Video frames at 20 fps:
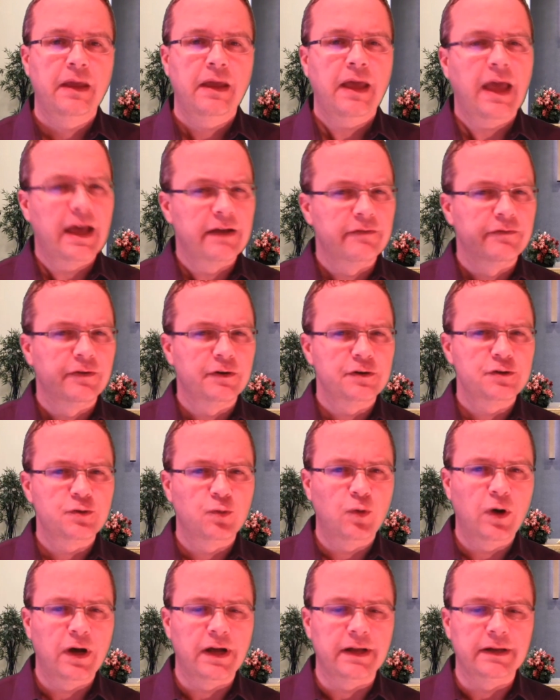And verse
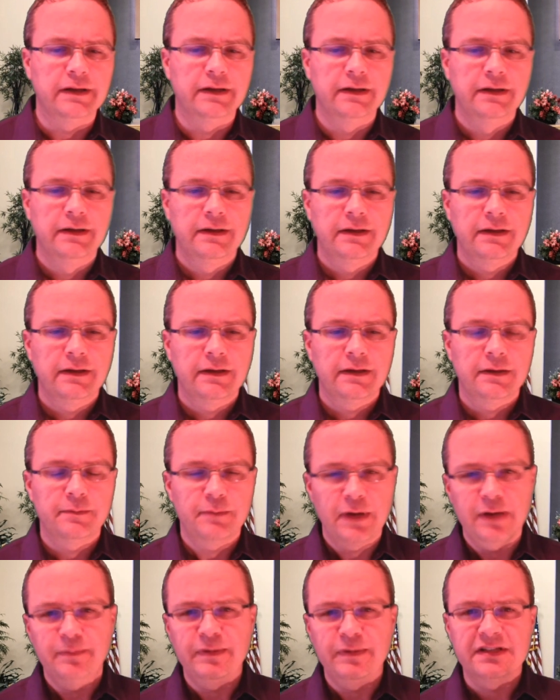1
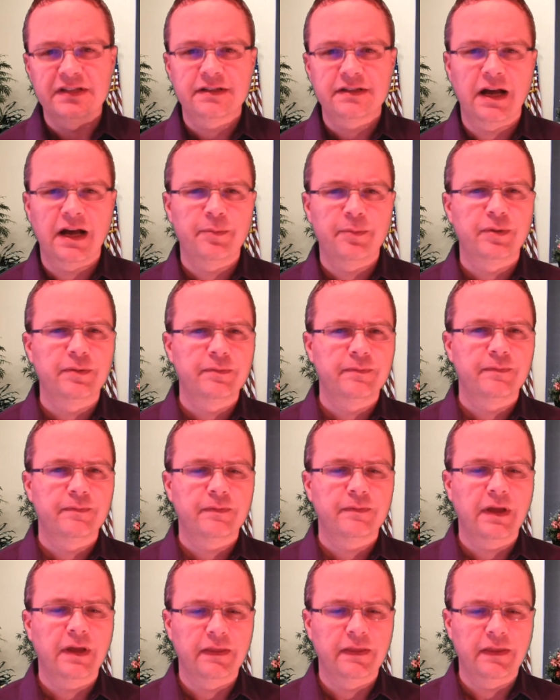made me stop
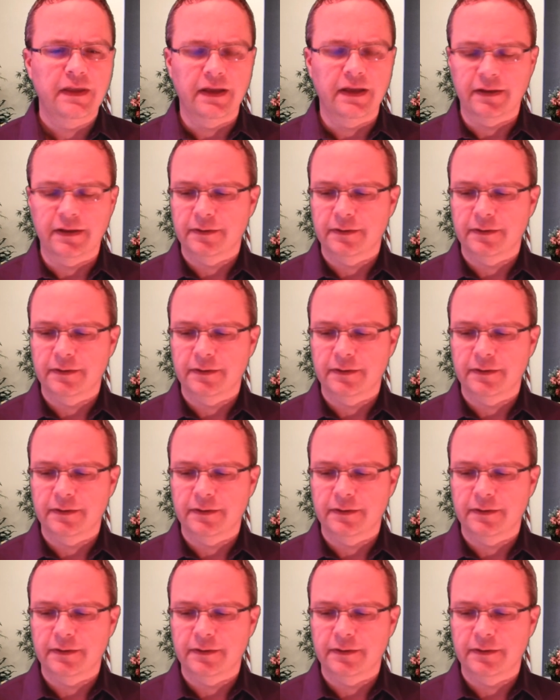and think.